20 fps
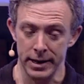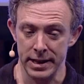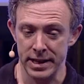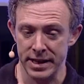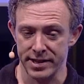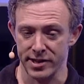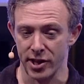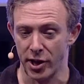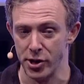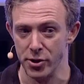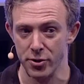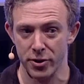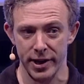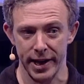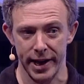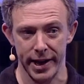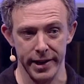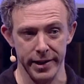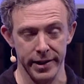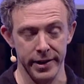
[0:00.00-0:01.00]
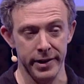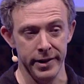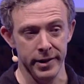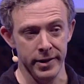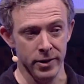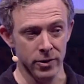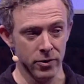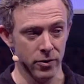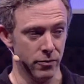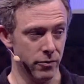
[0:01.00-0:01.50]
so you can
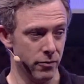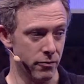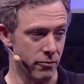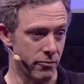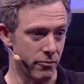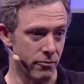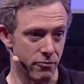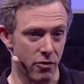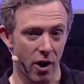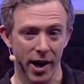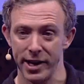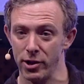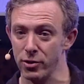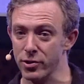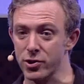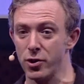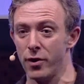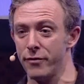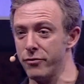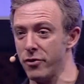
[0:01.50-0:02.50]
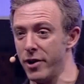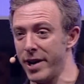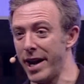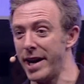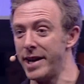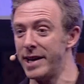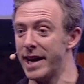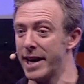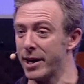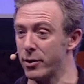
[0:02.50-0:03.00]
write your software in
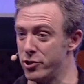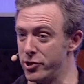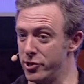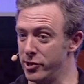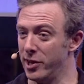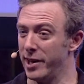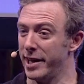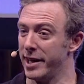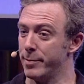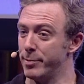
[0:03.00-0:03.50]
any language you like,